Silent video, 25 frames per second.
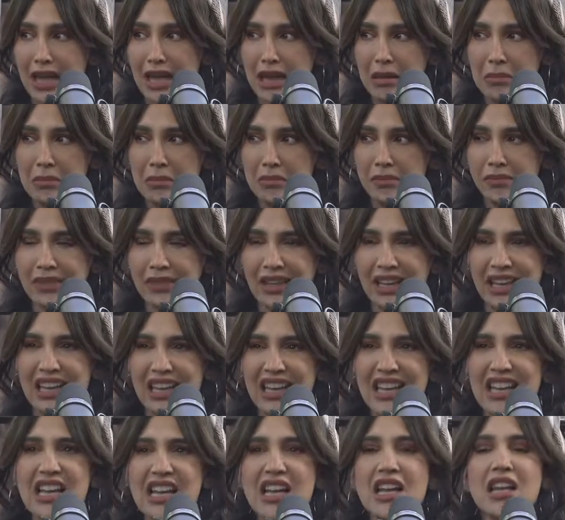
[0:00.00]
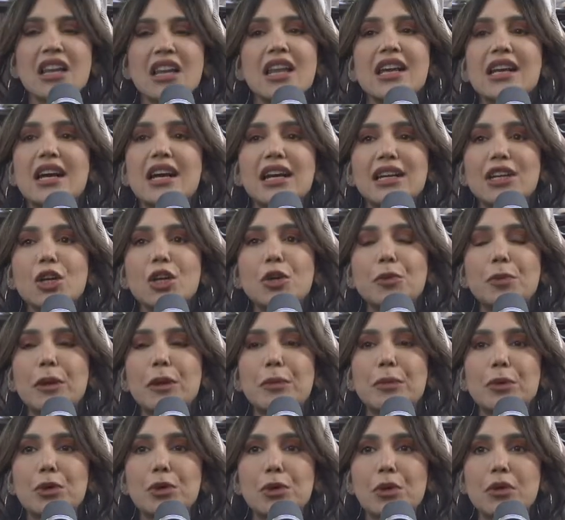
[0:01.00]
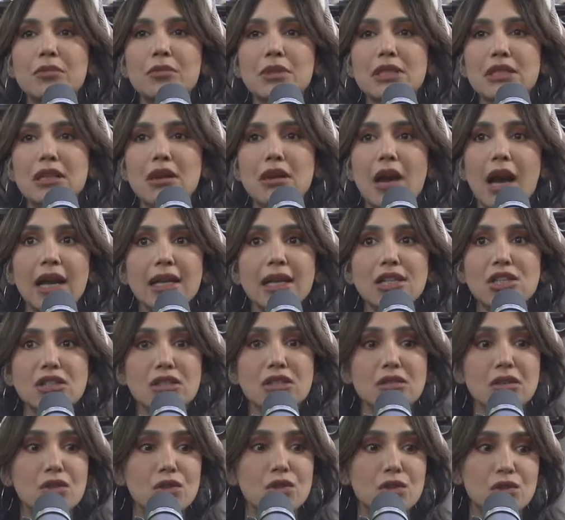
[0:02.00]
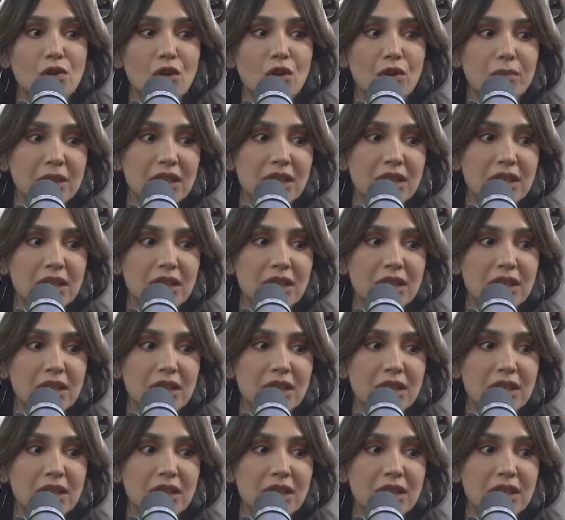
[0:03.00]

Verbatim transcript: them. Like, I know people who are Muslim. I just know so